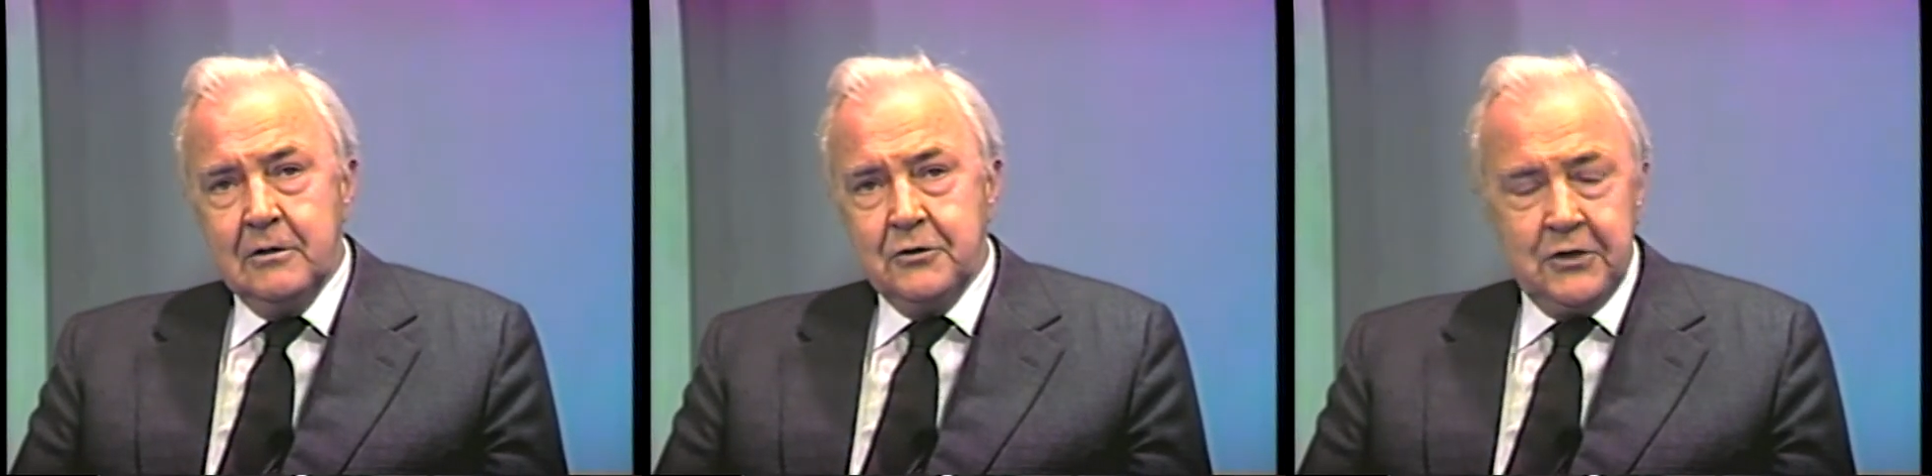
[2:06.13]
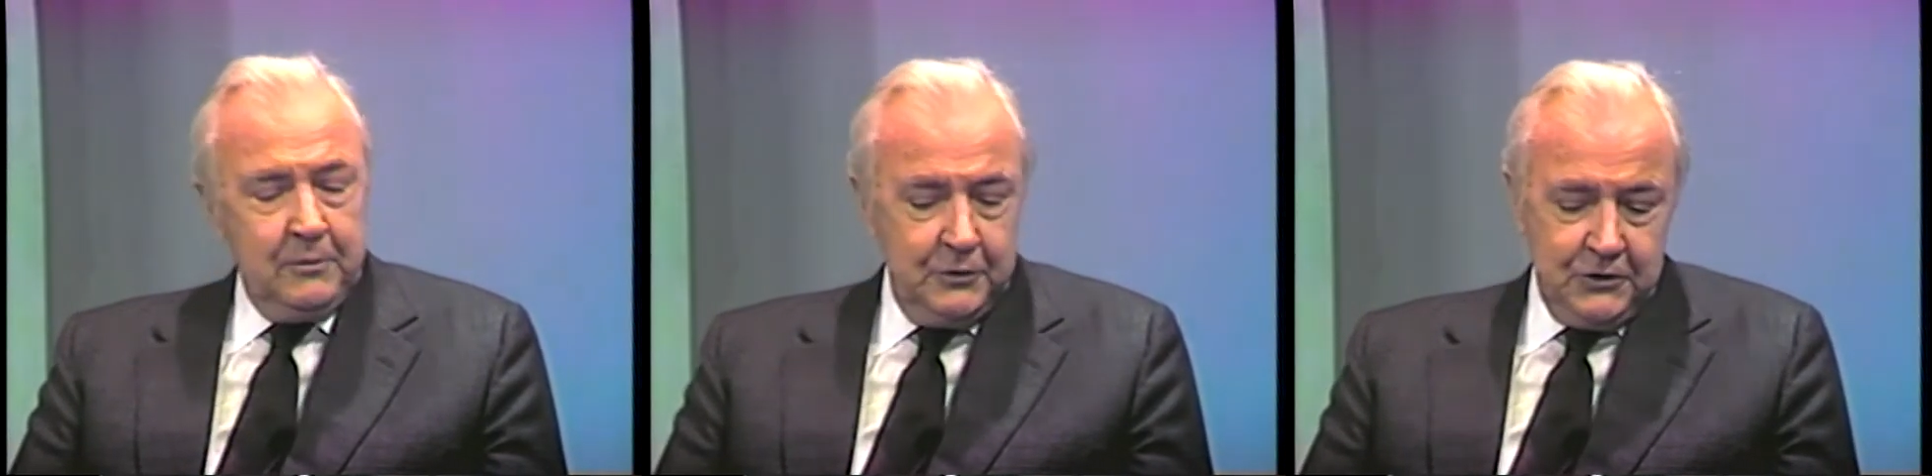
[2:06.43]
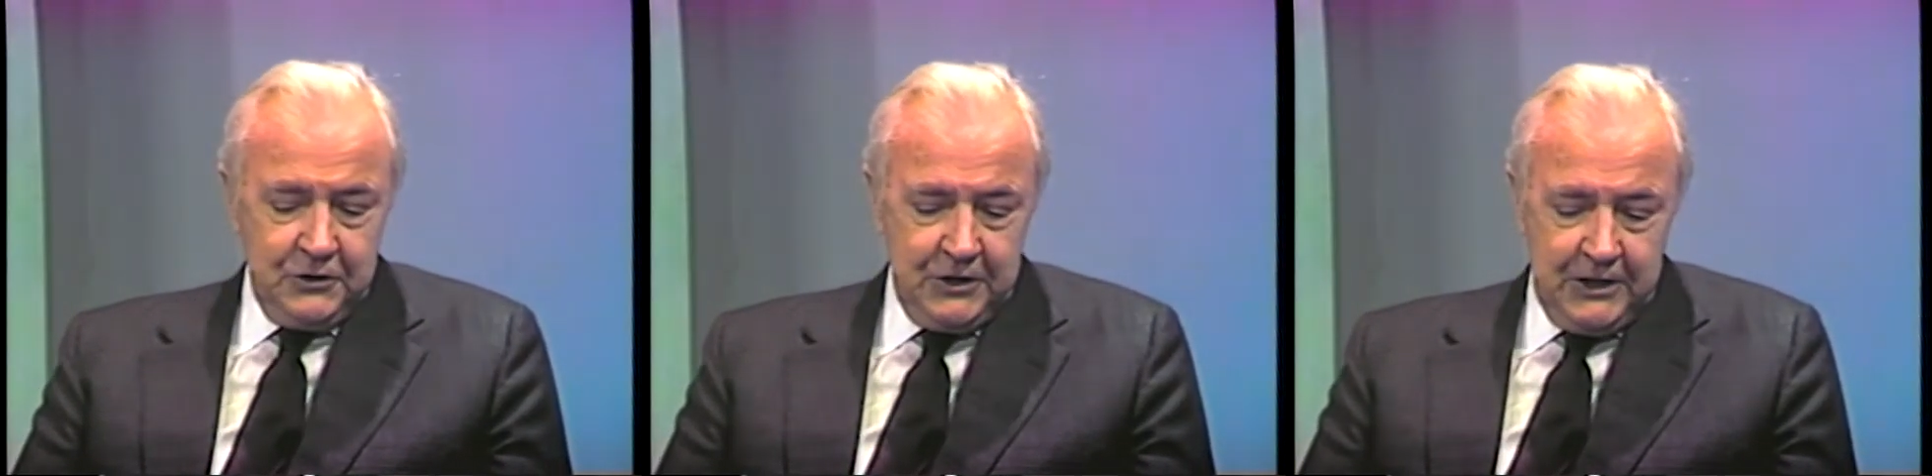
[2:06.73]
Someone
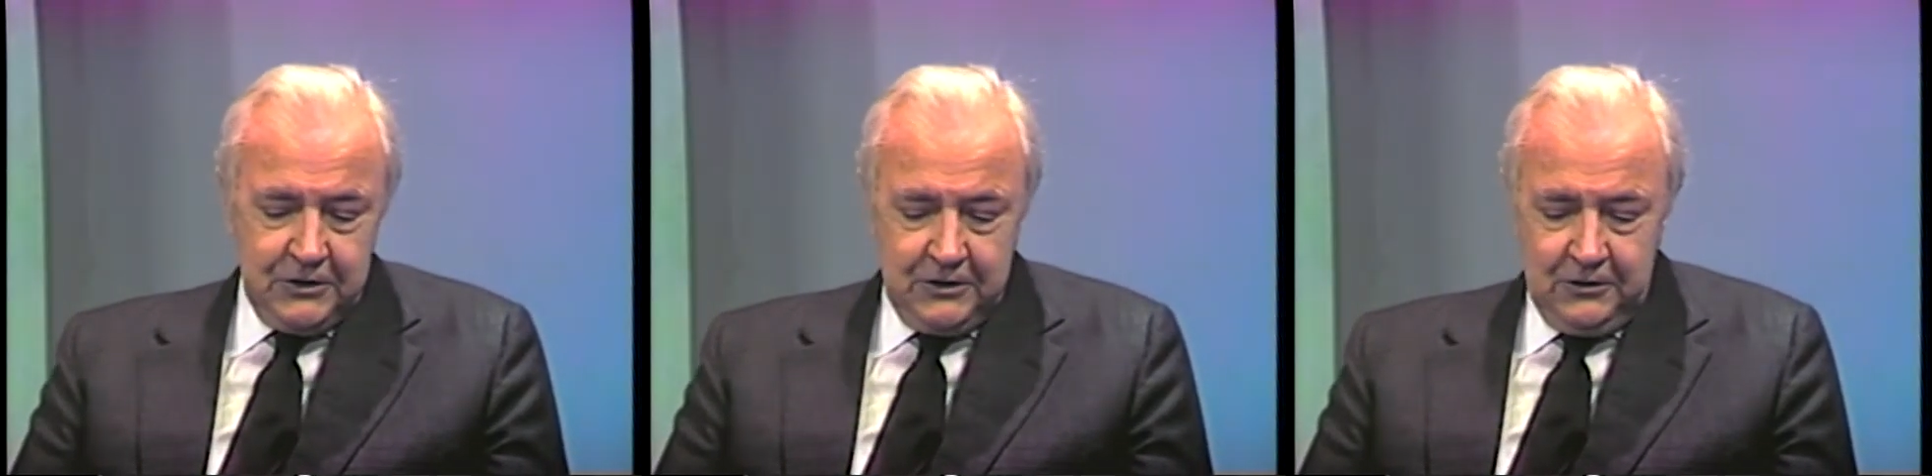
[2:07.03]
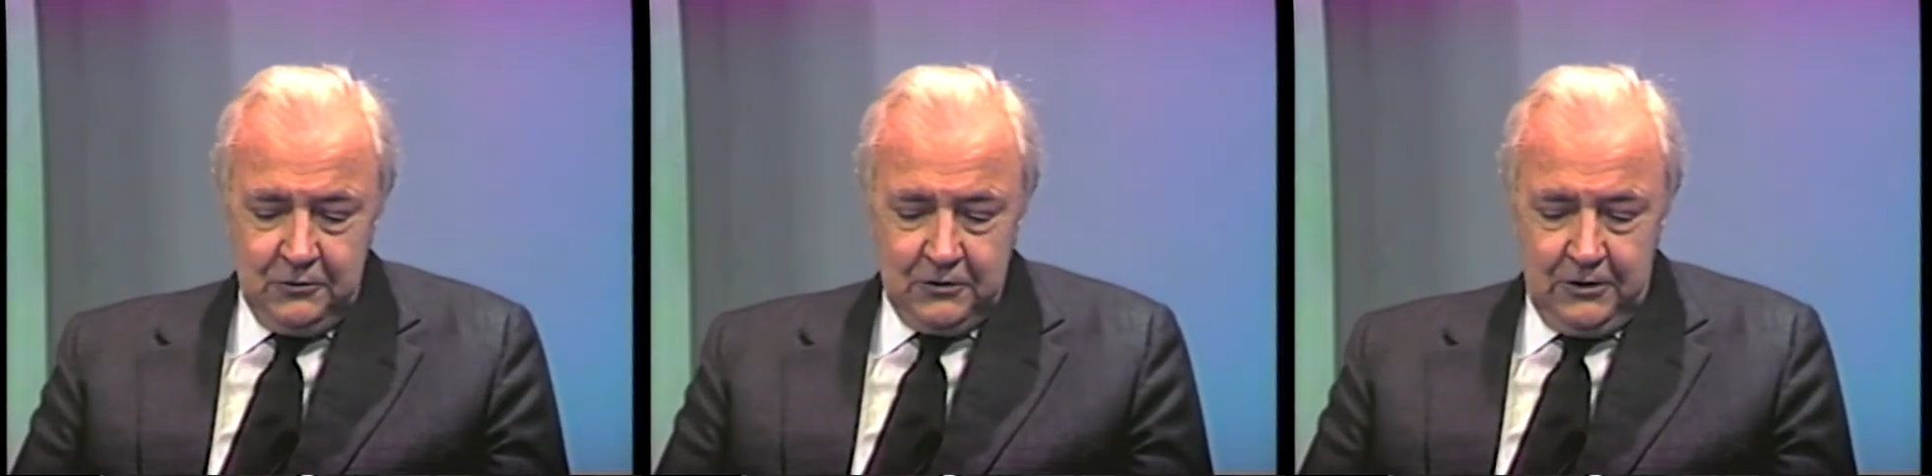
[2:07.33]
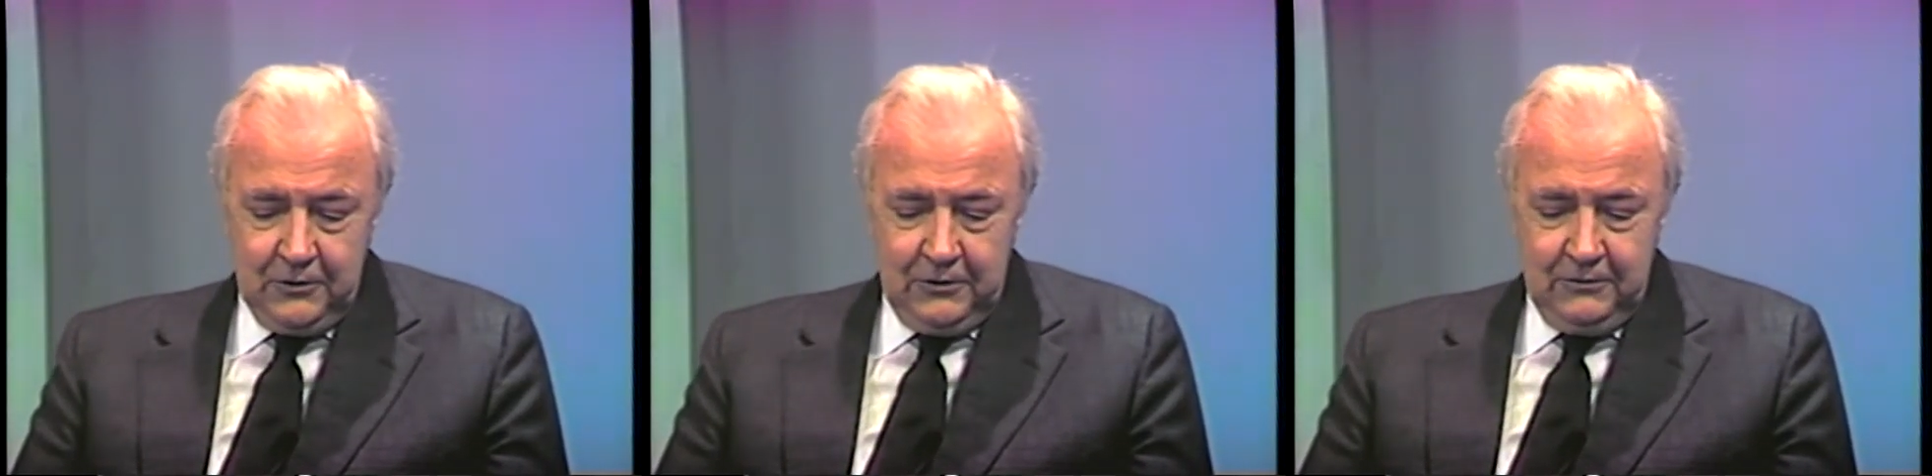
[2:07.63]
suggested a new
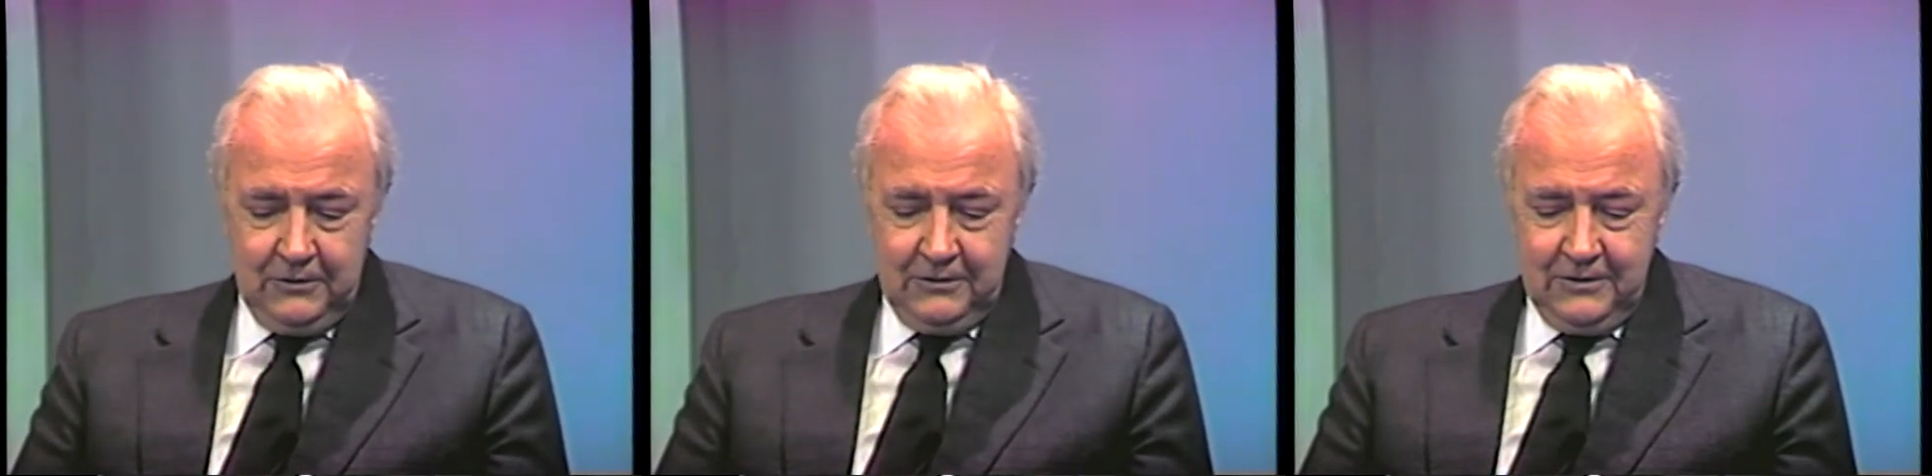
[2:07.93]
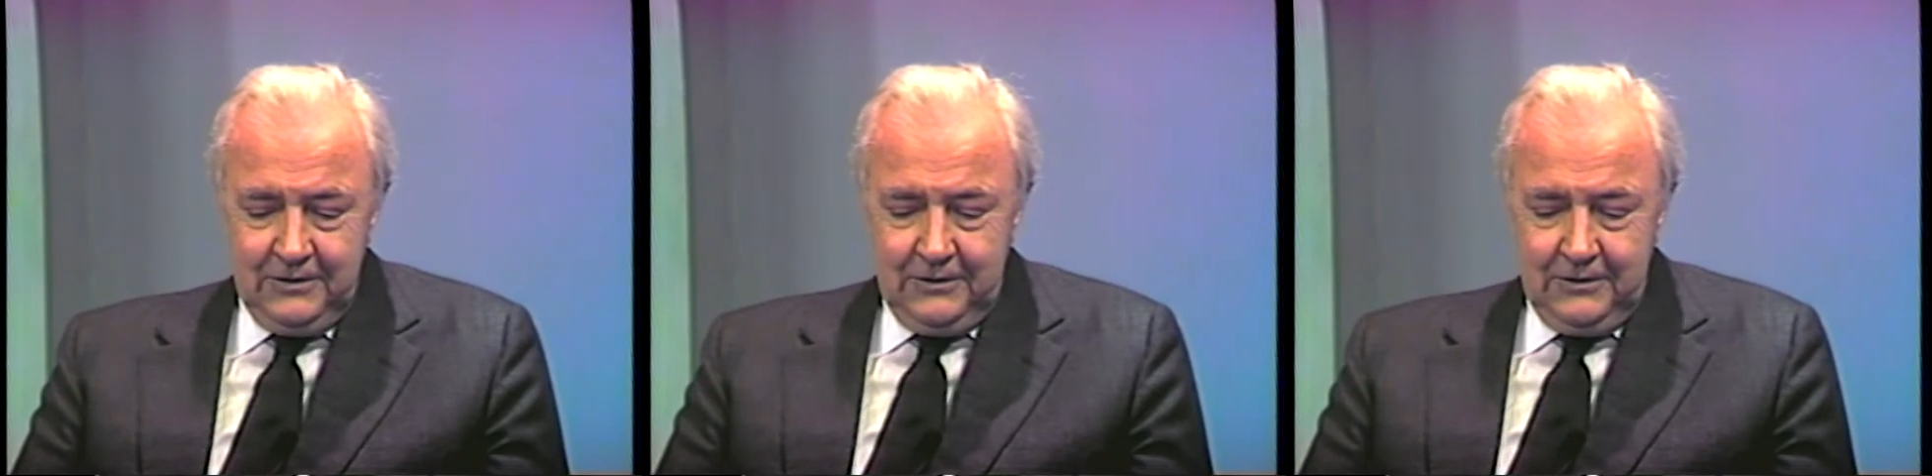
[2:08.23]
slogan